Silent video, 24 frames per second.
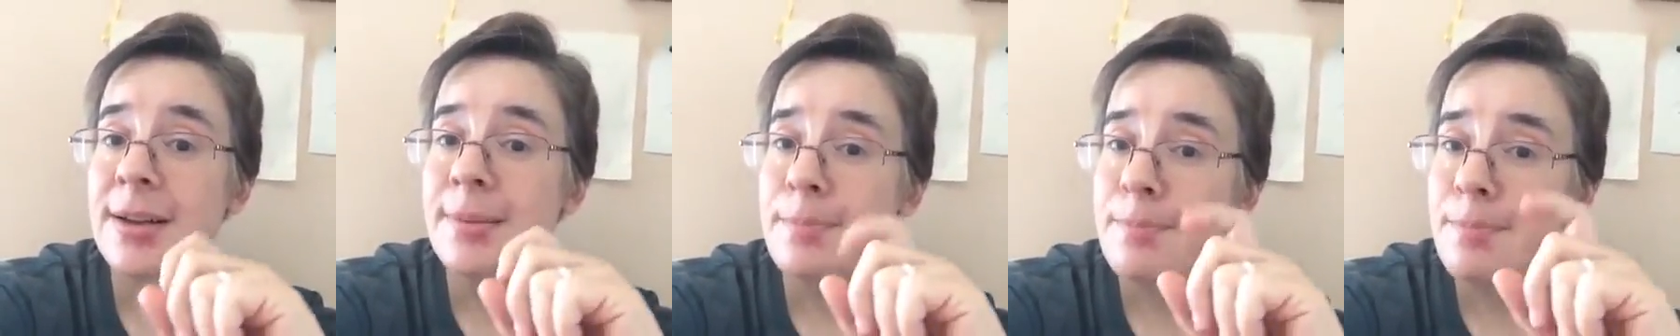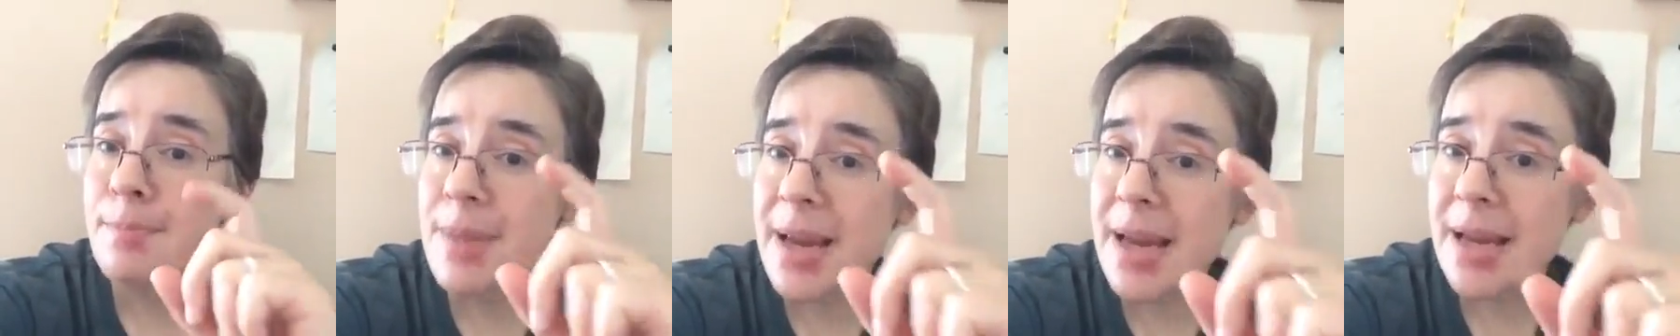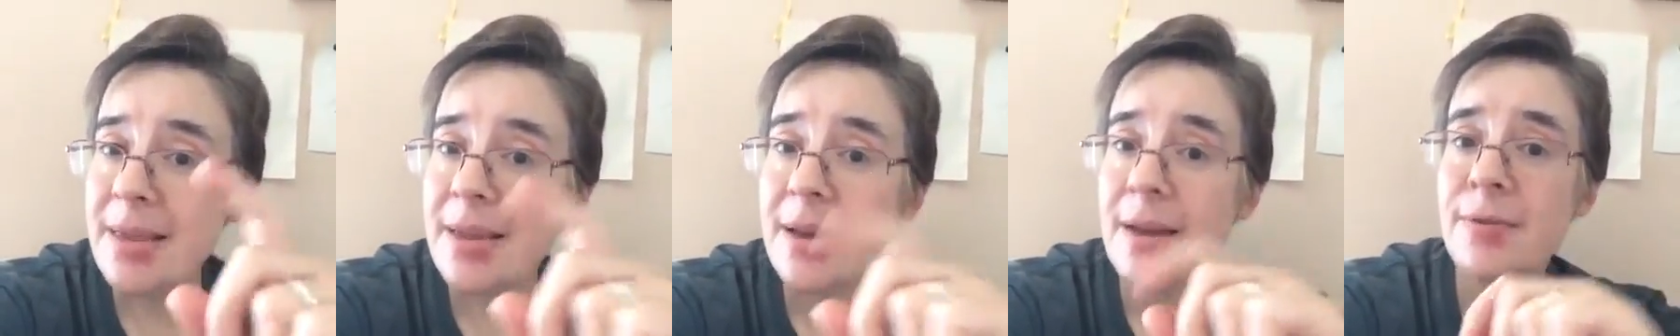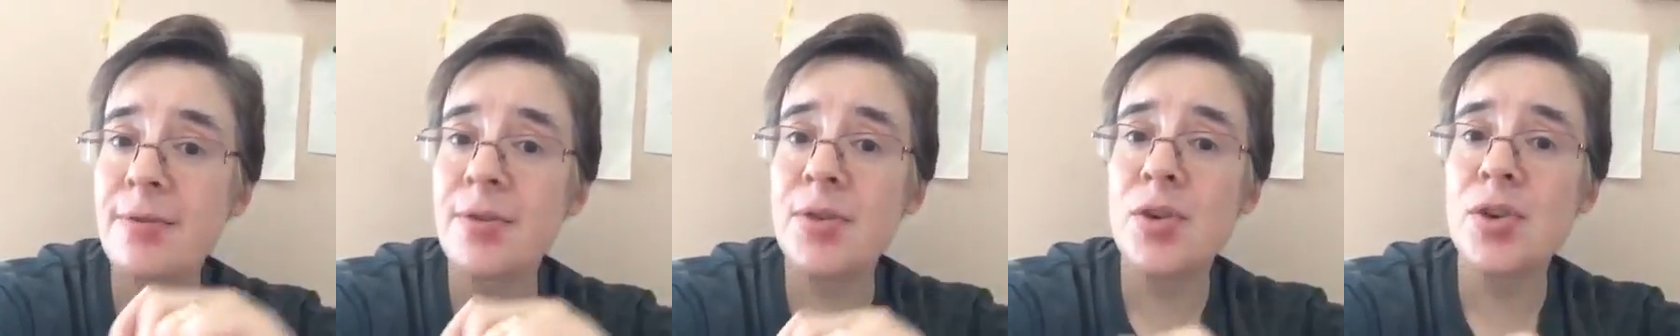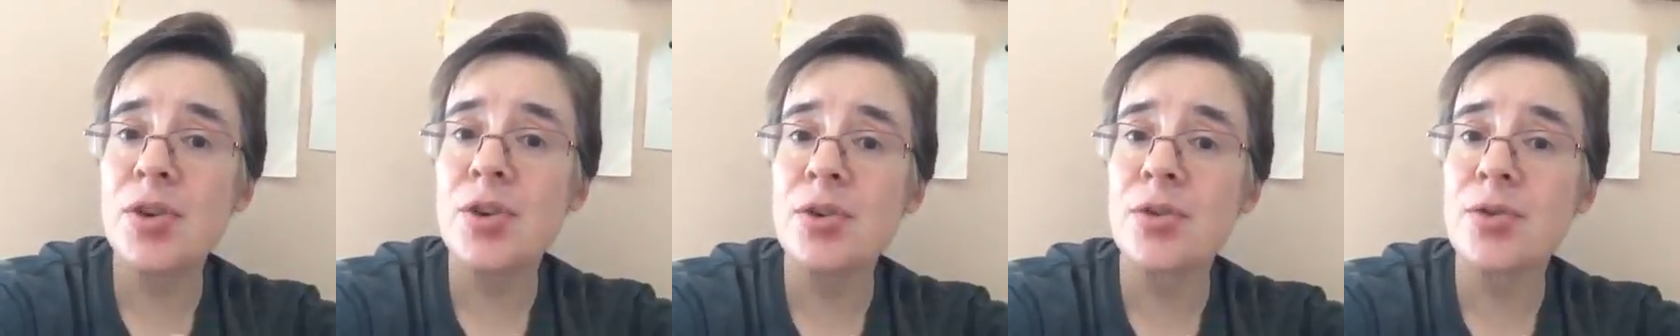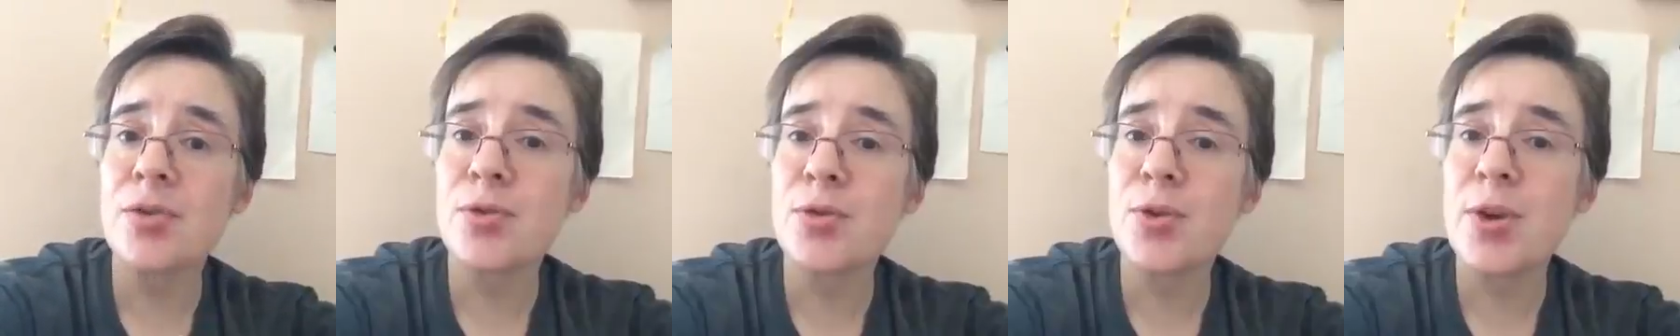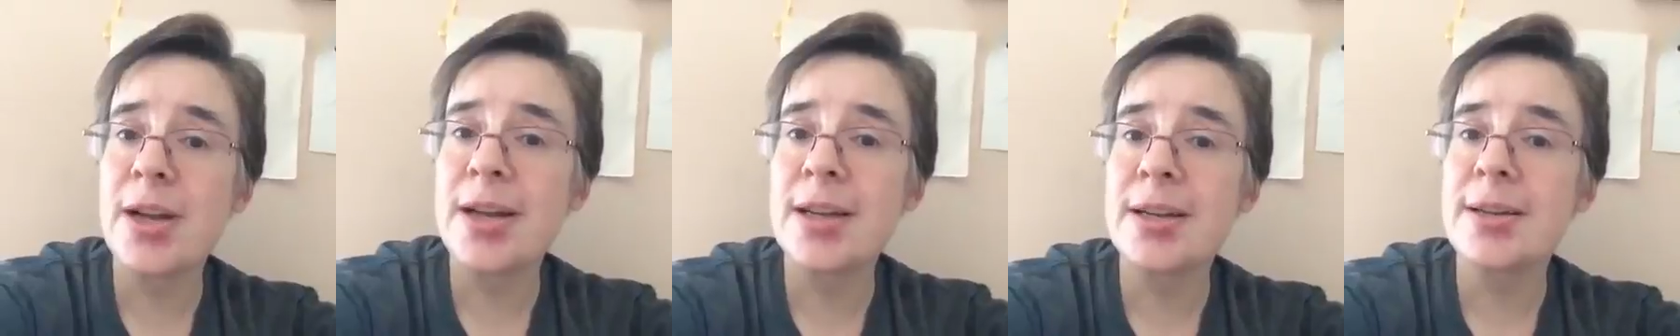Make that fear your
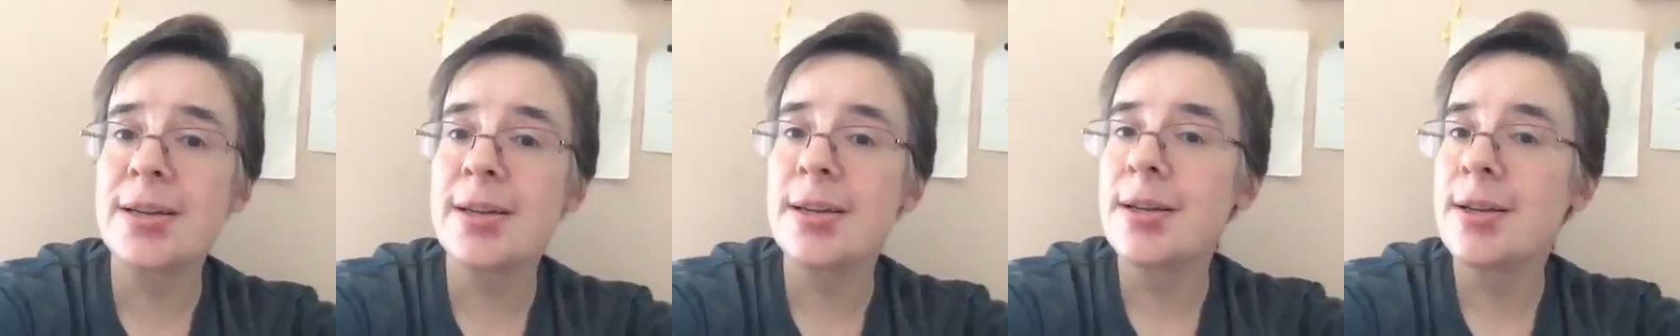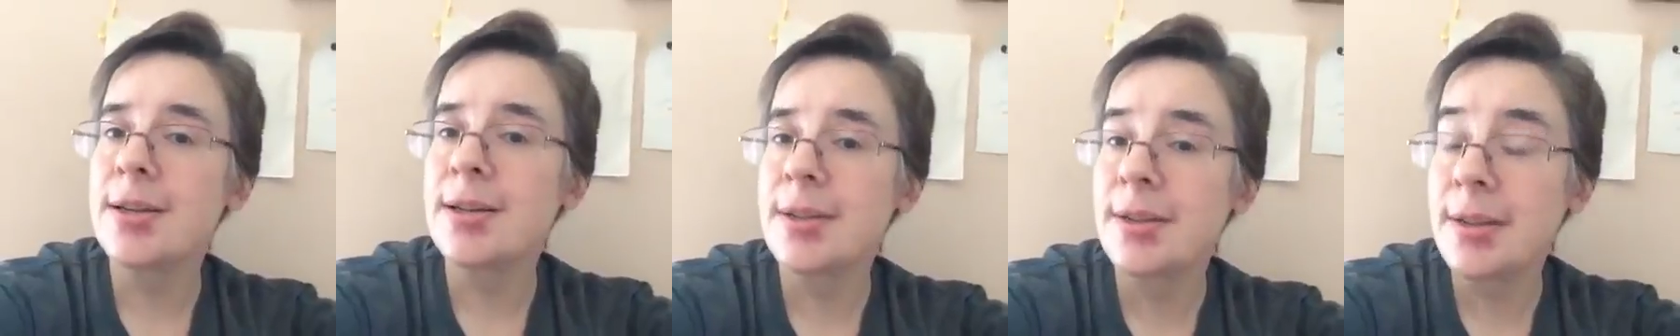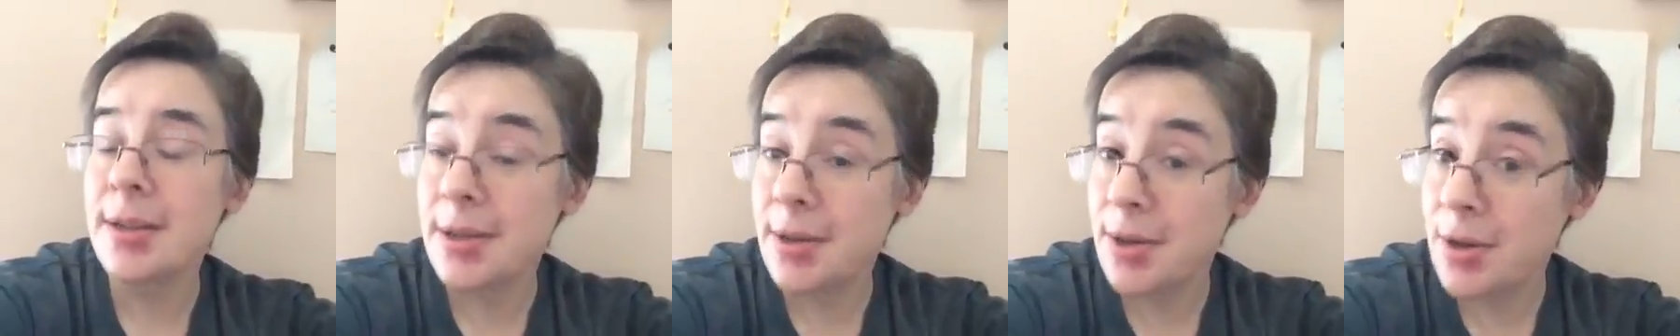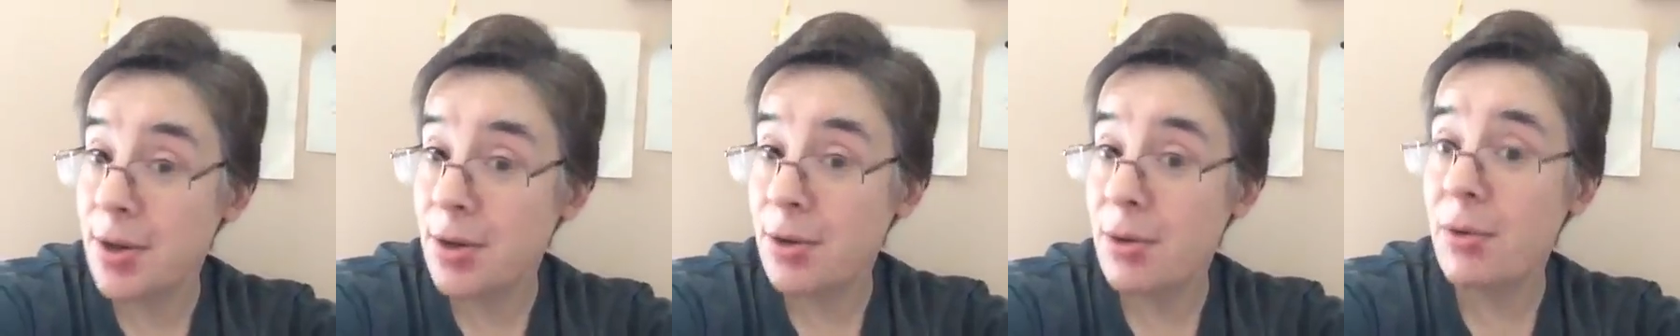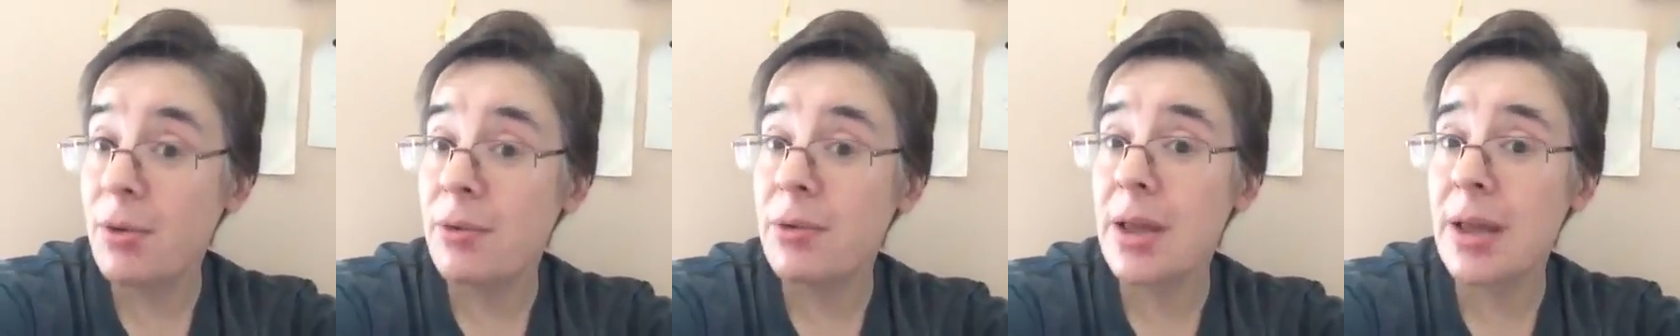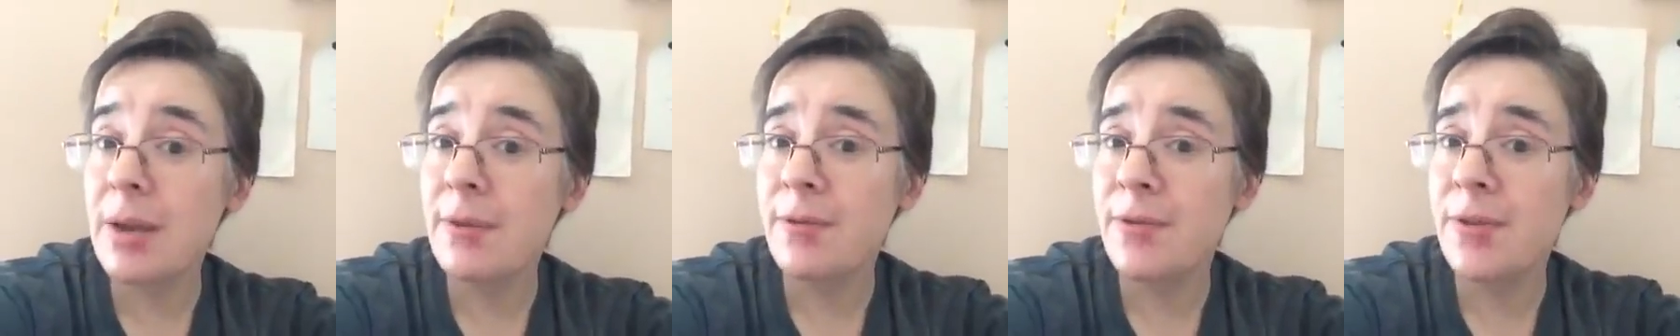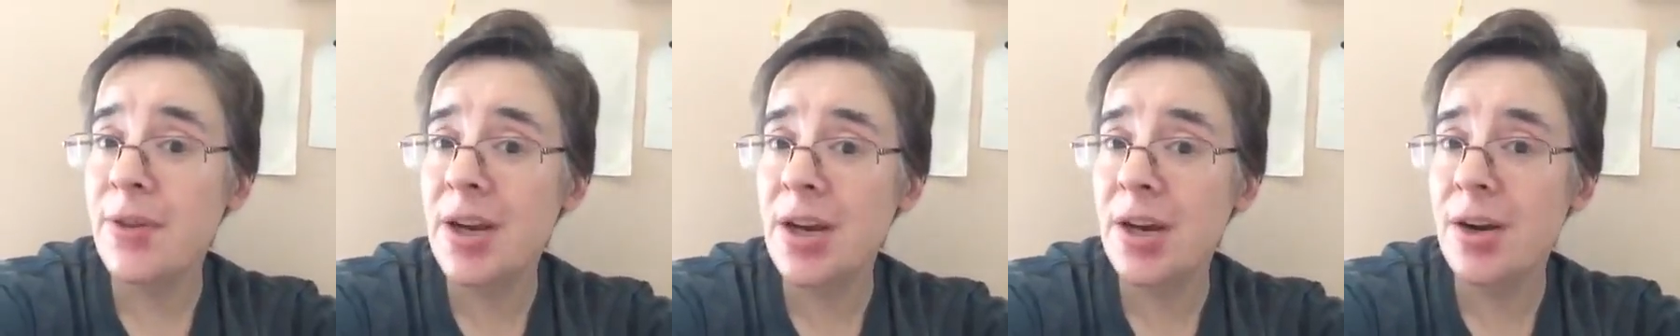friend. Let go of
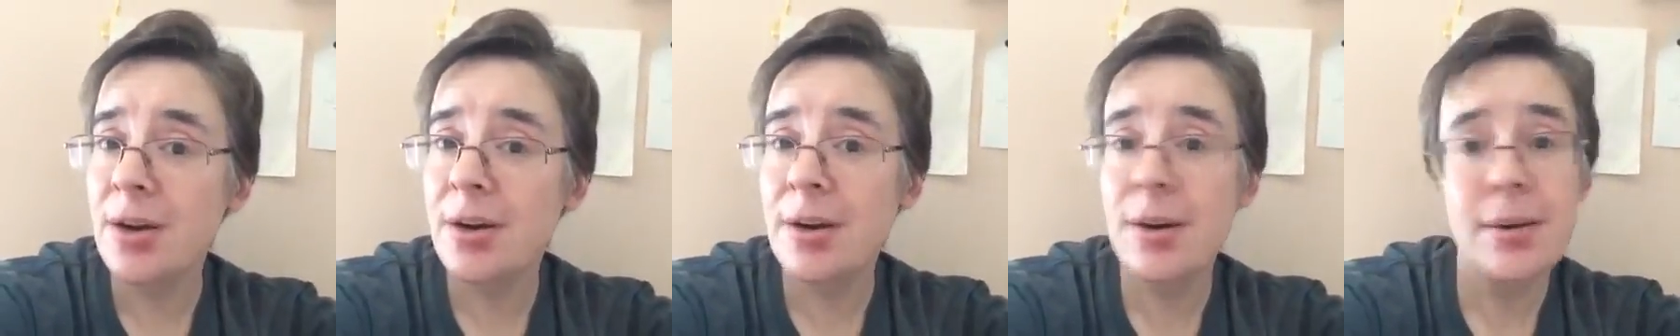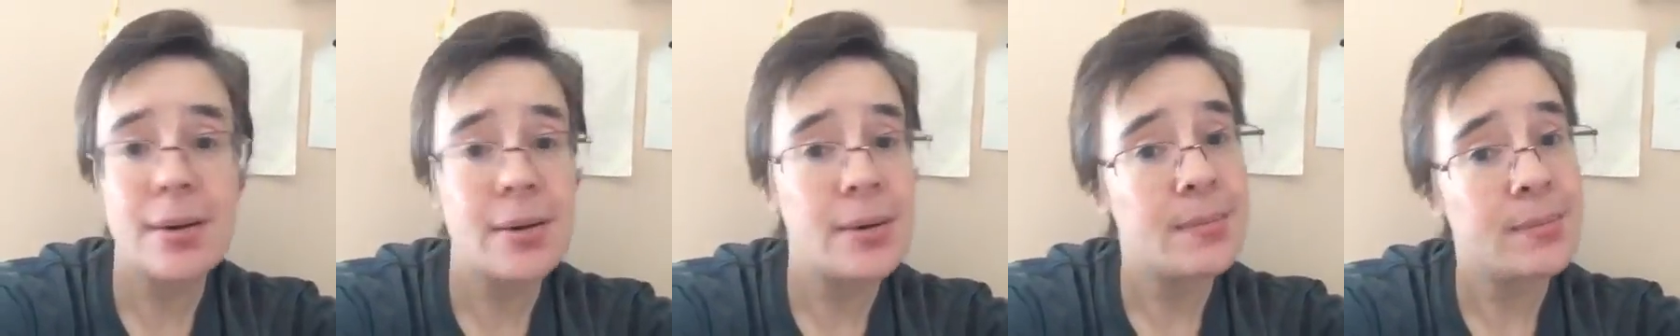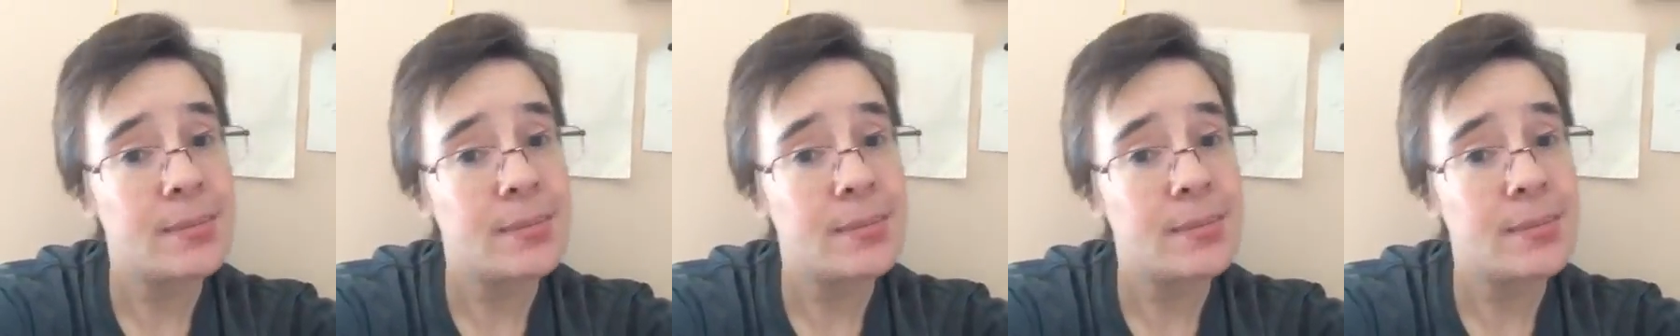that fear.